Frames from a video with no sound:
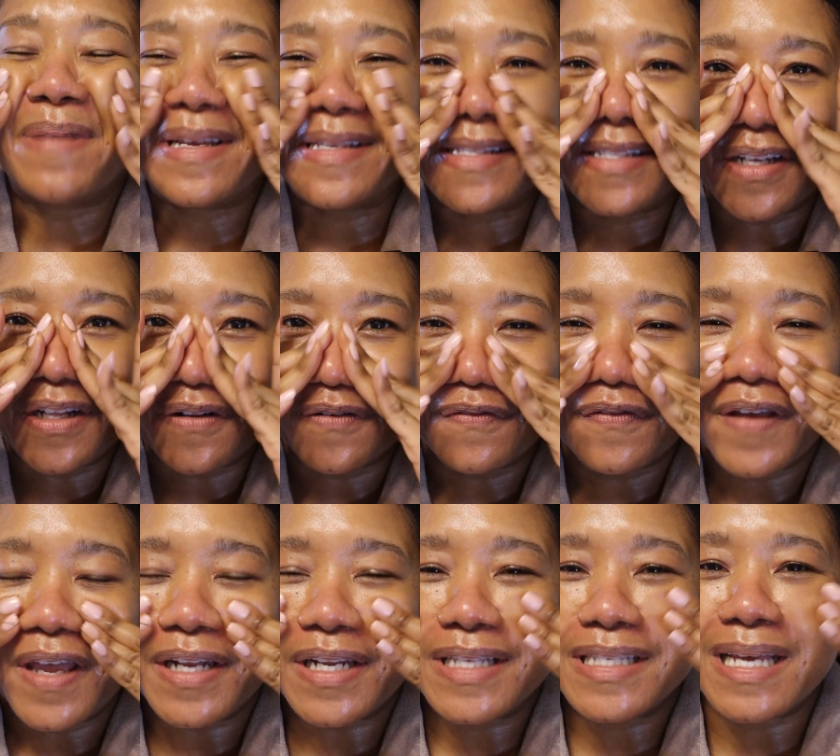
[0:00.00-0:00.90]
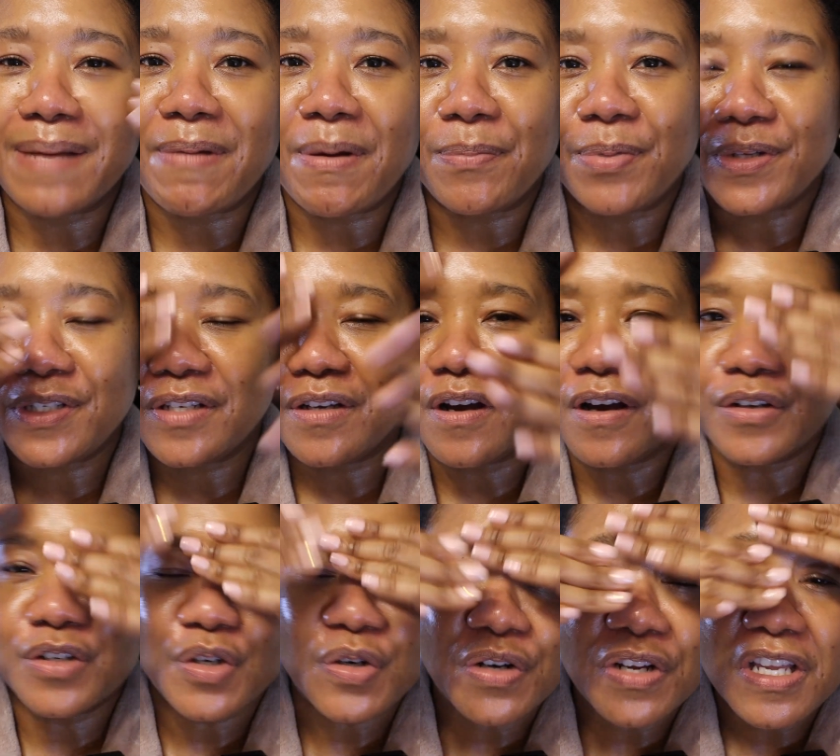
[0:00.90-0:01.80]
myself anytime I'm putting
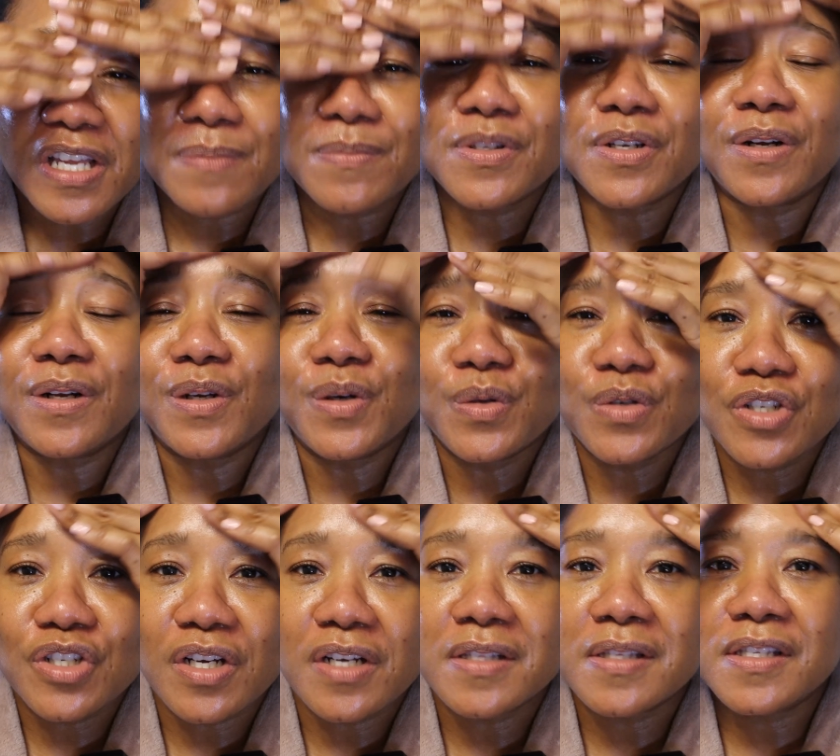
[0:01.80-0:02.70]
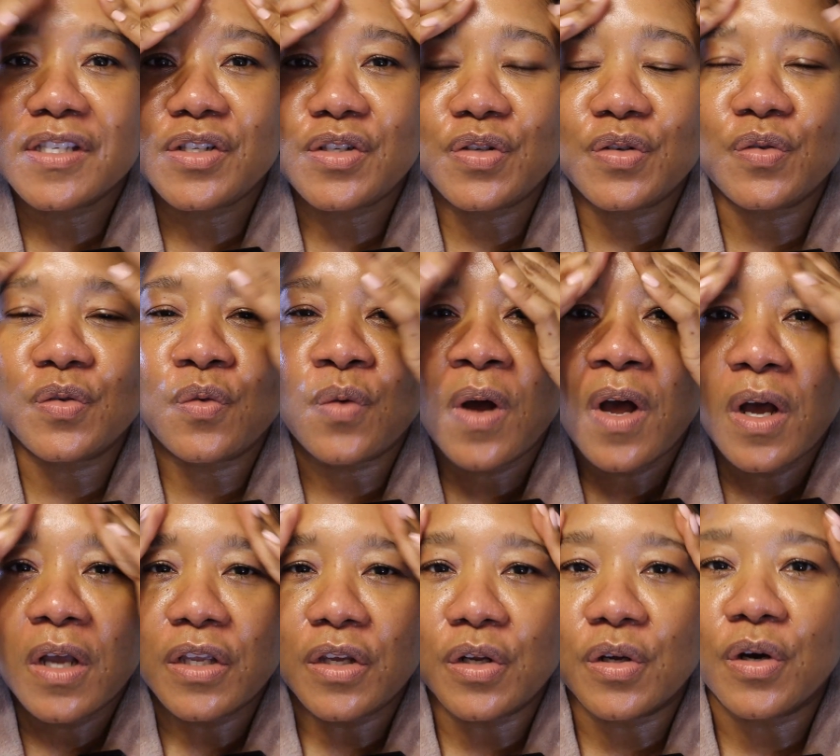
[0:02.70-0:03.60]
on creams or lotions to,
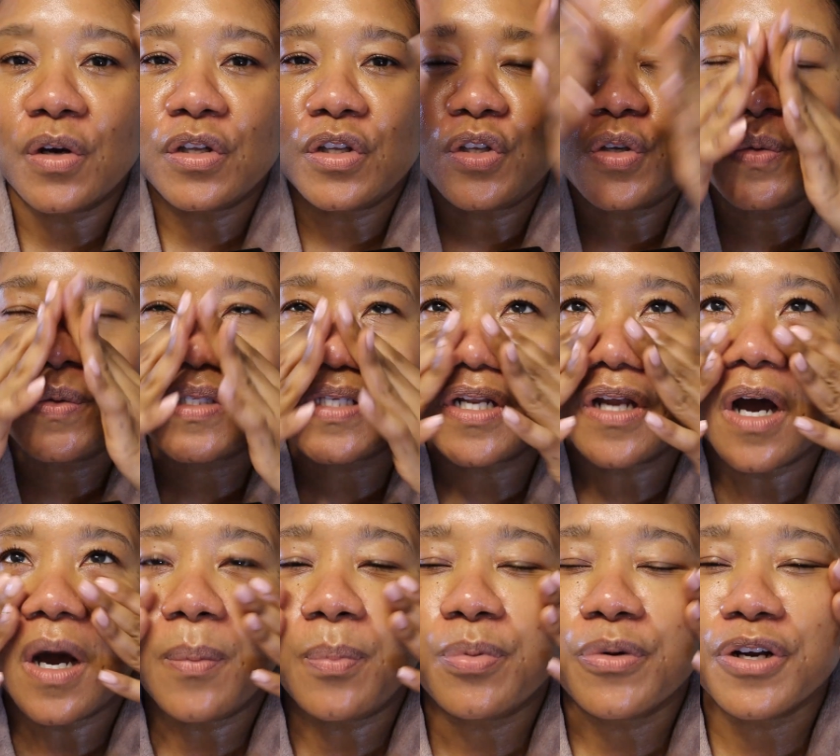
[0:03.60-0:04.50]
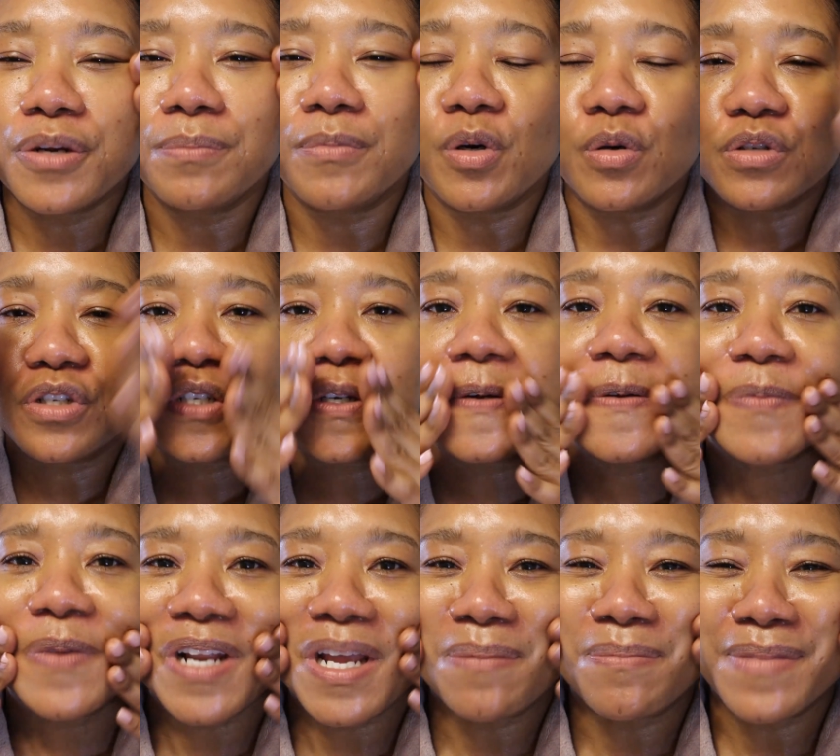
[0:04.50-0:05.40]
use an upward motion
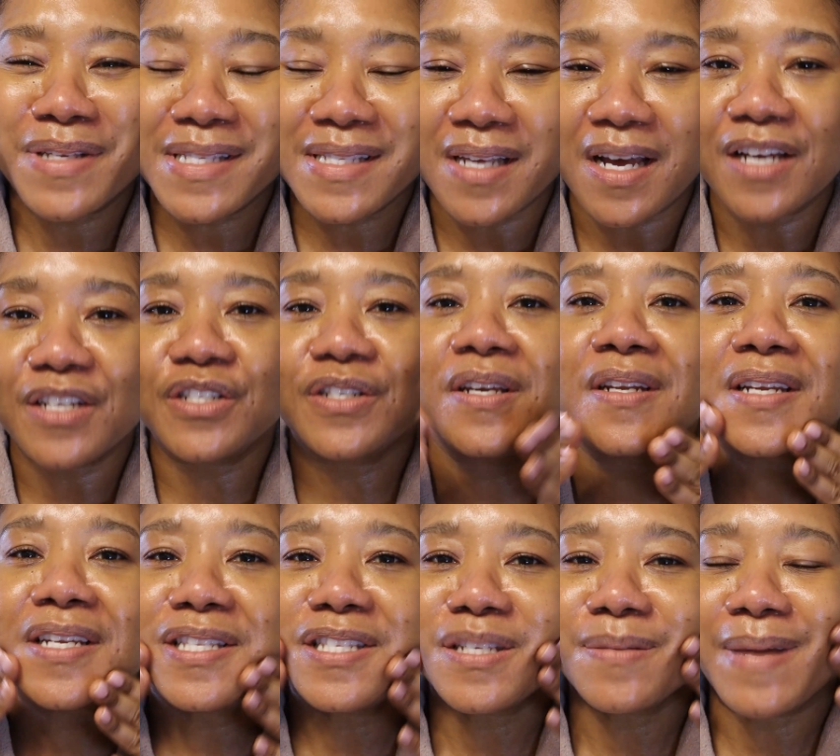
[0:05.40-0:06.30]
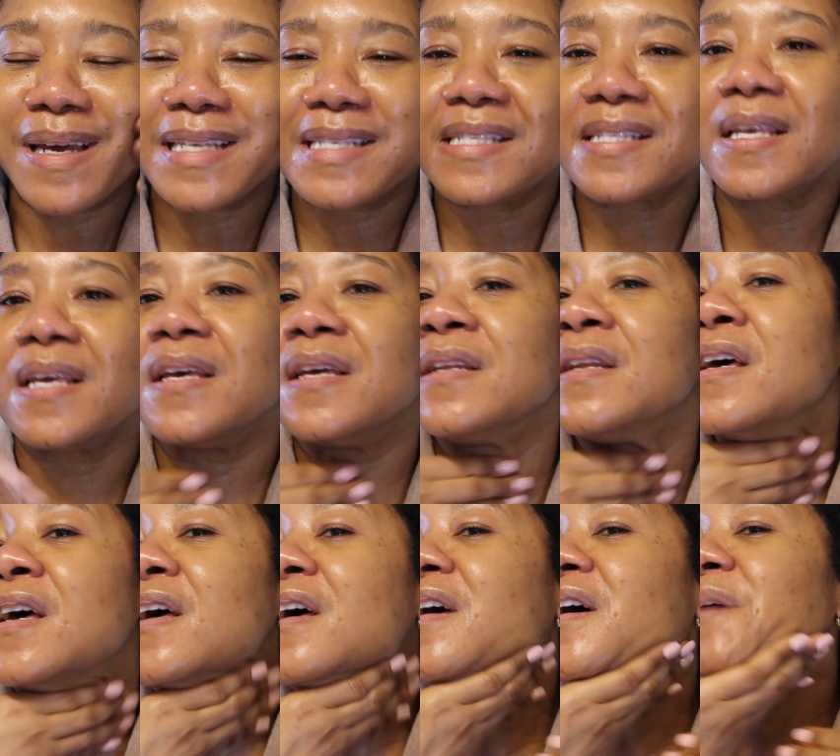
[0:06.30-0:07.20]
when I'm massaging it into my skin
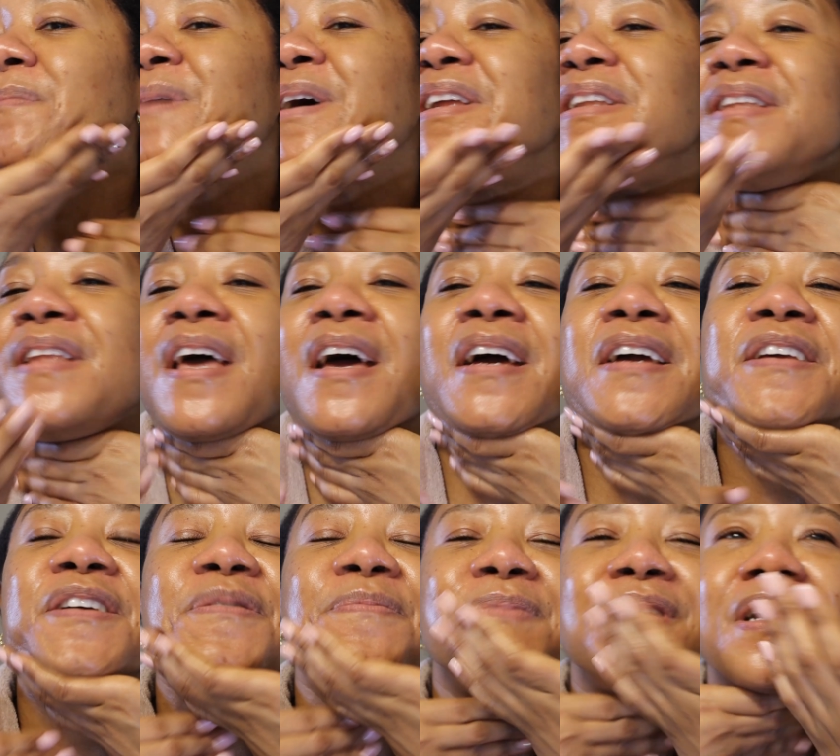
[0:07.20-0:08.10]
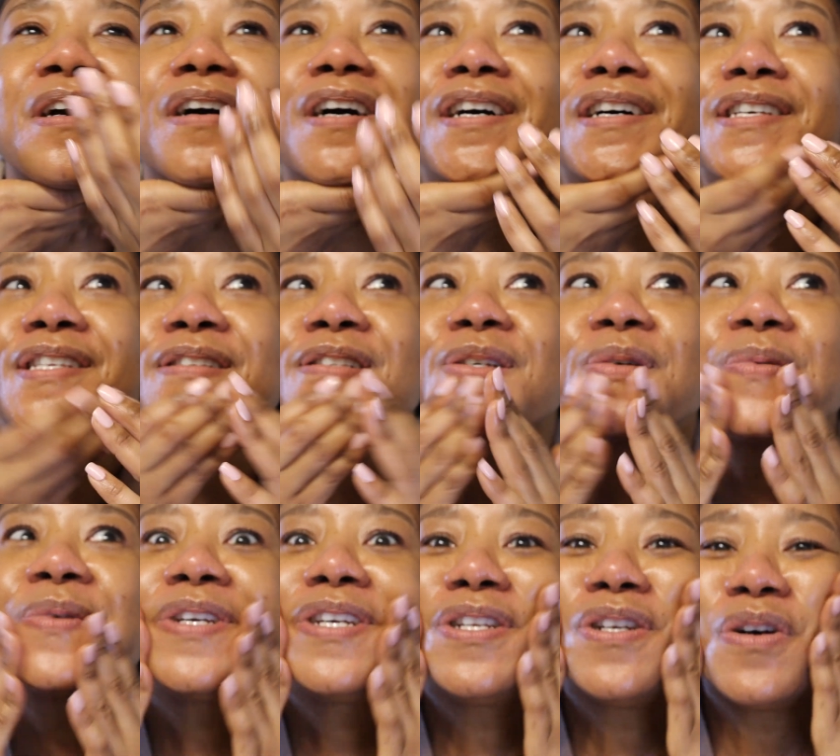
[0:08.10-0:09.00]
and my neck, because
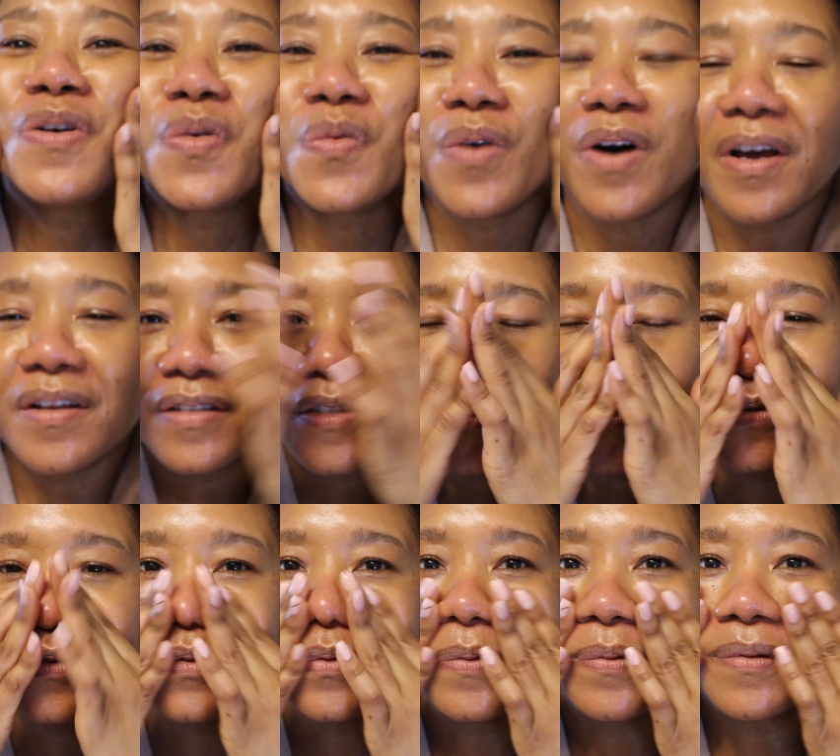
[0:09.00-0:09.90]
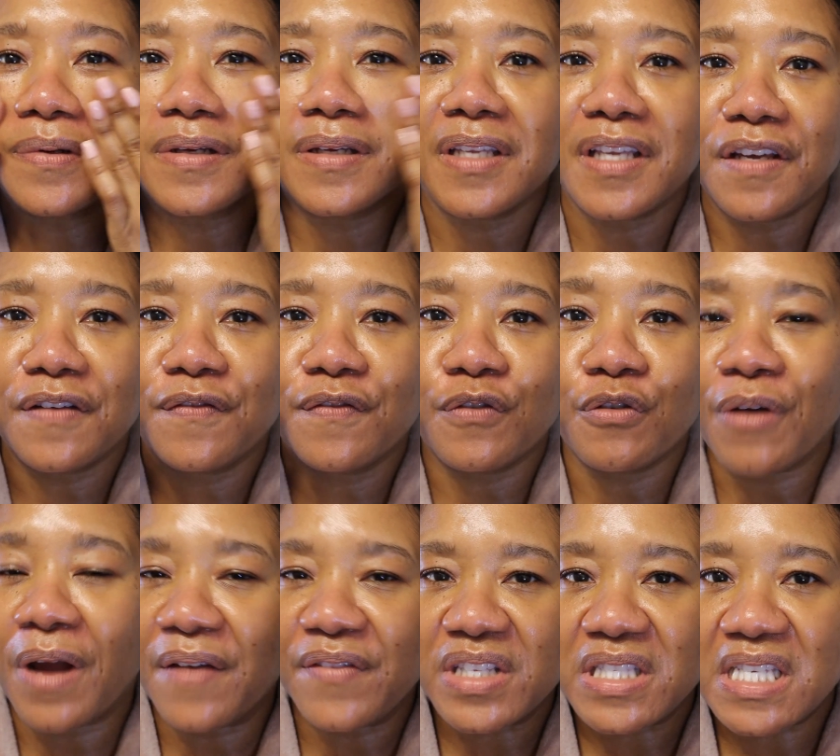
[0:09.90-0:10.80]
we don't want to give
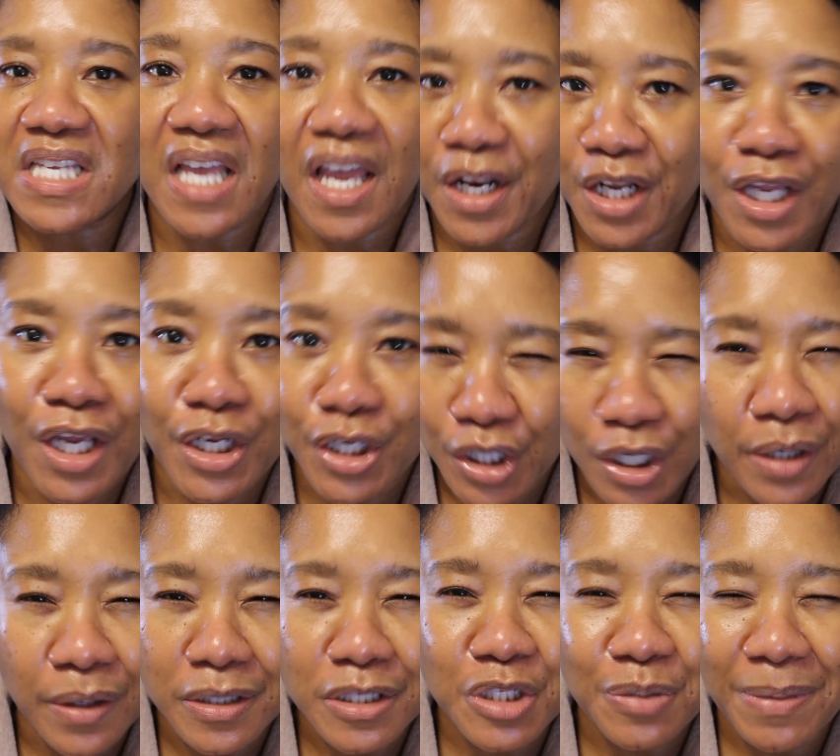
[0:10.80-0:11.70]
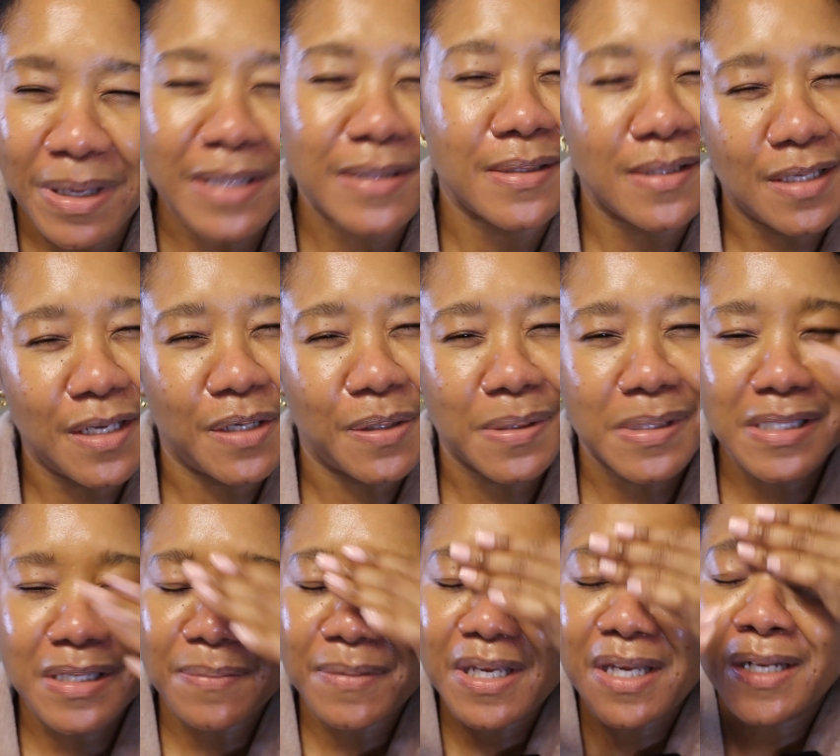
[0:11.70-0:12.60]
gravity any encouragement. You know what
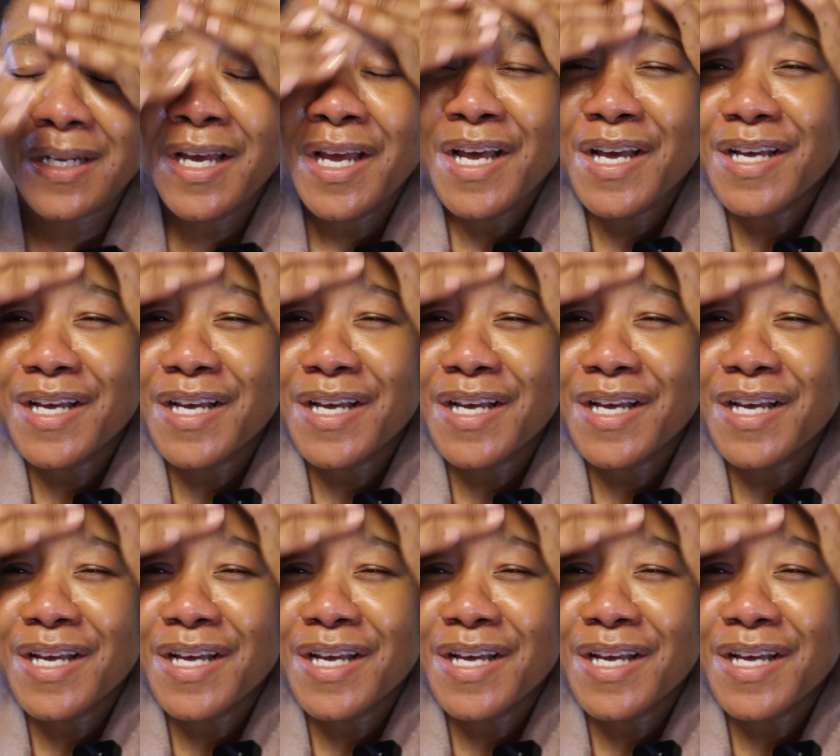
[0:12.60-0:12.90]
I mean?